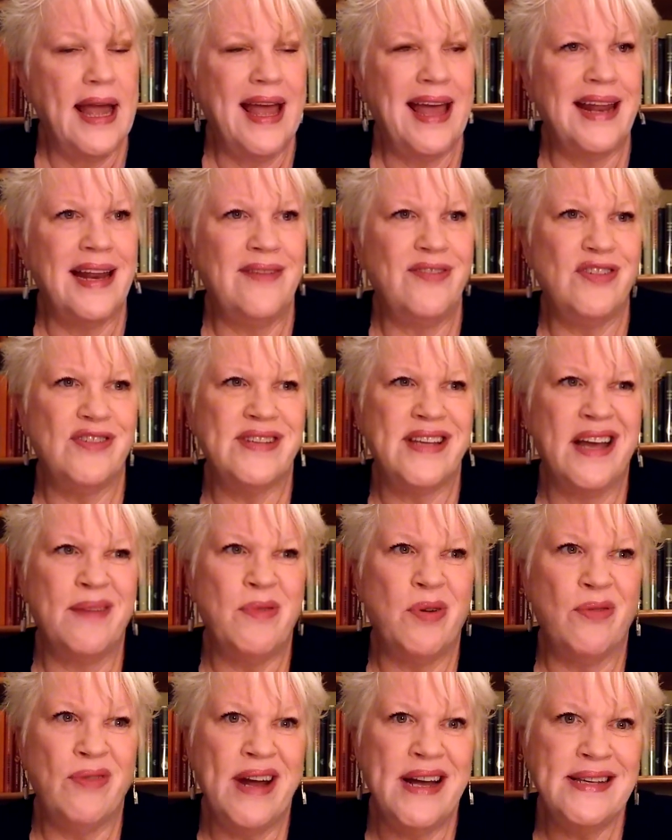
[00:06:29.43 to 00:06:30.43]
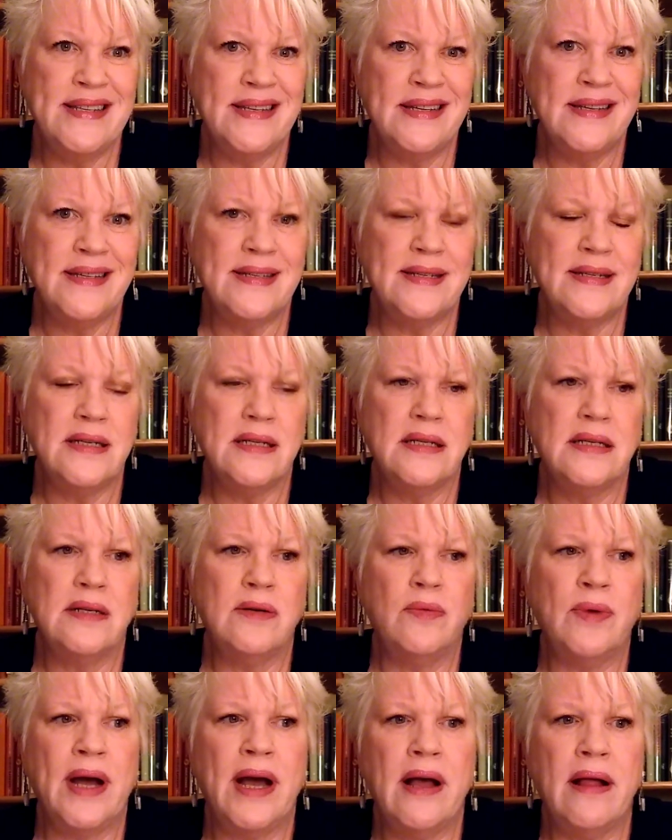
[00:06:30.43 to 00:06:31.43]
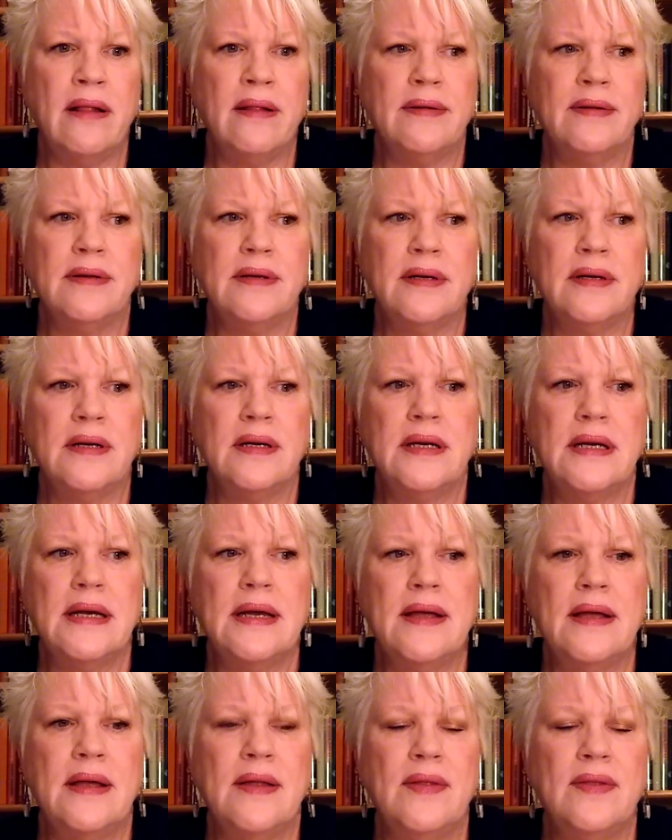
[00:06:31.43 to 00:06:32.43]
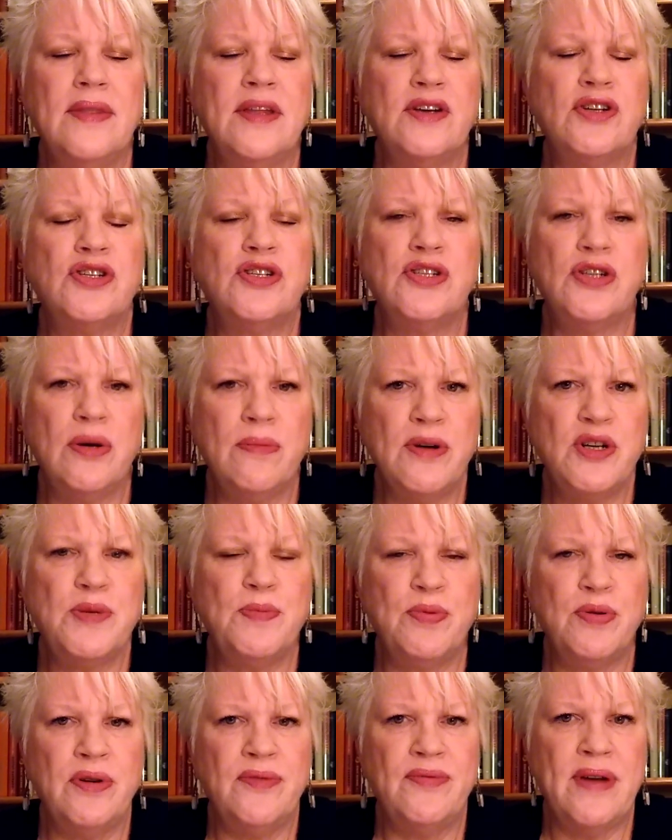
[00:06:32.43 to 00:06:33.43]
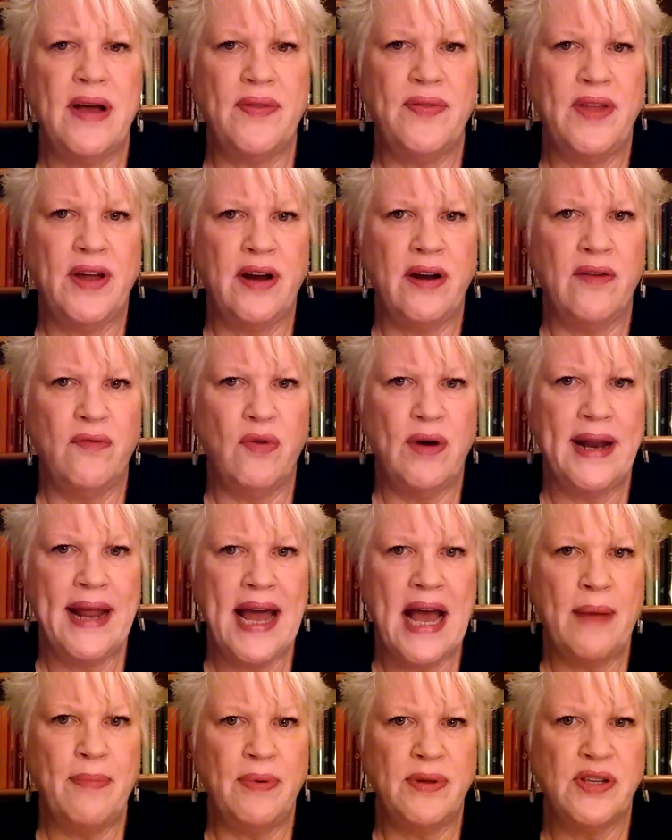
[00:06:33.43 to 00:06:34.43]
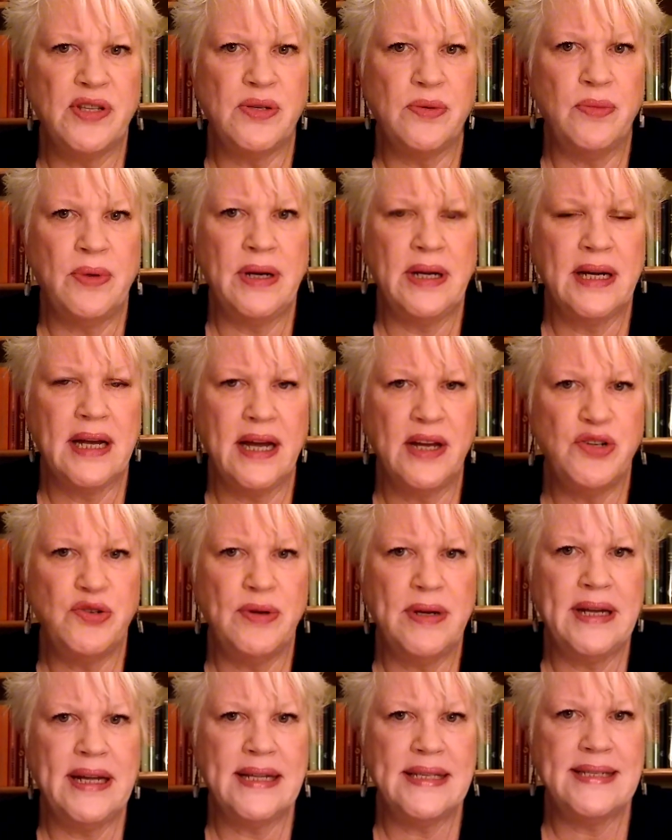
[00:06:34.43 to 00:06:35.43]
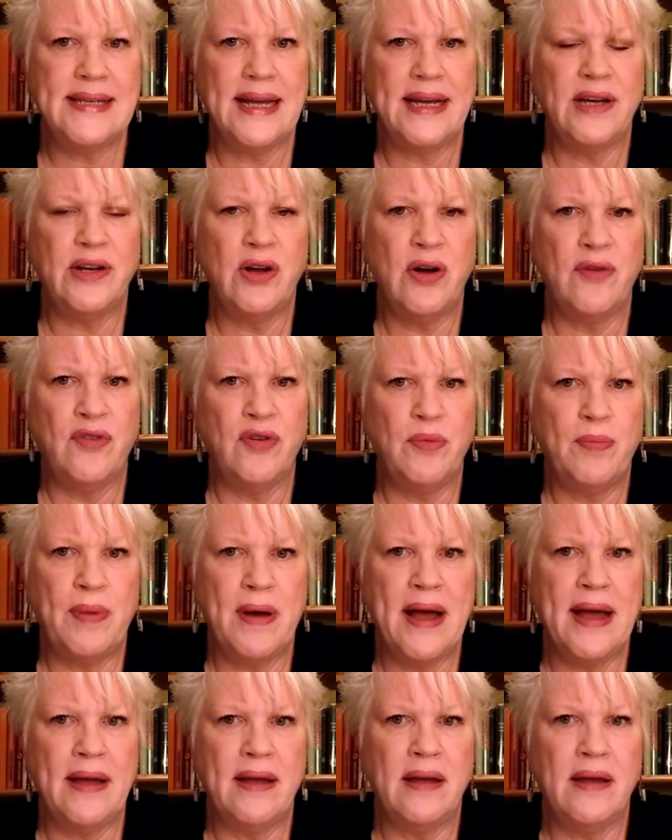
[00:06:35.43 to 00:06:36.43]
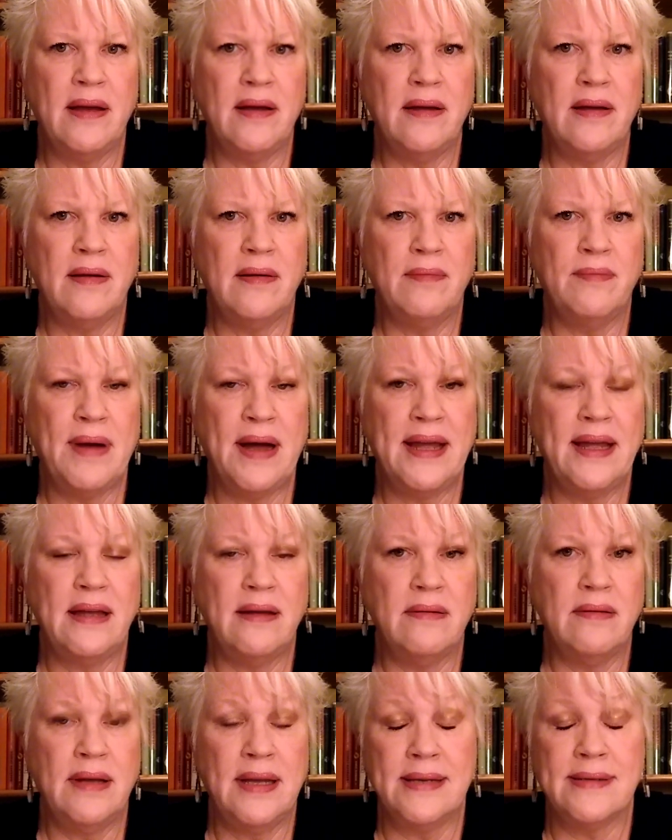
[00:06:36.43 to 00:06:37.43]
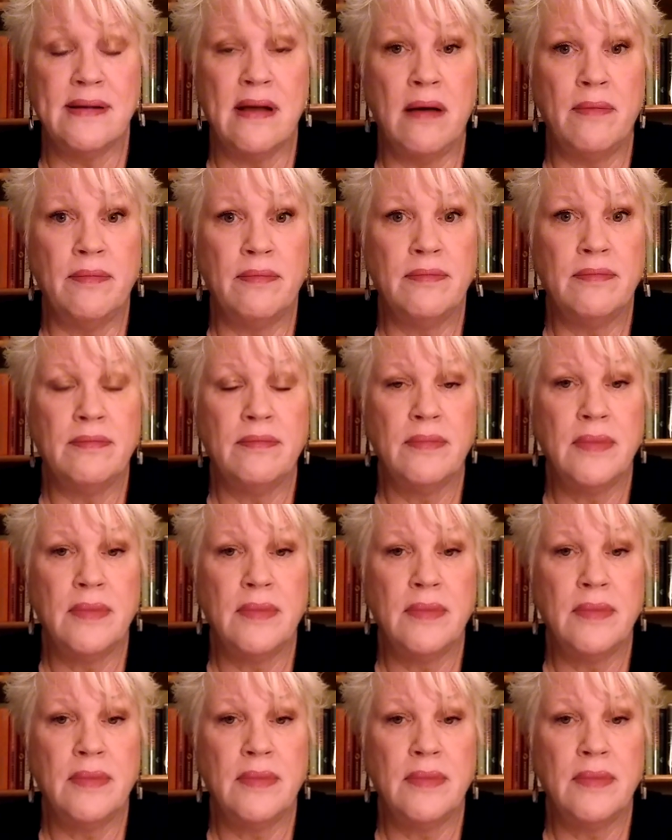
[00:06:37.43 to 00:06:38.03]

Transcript: And if you say I'm a racist, well, there's so much proof out there of what happens when a country gets taken over by Islam.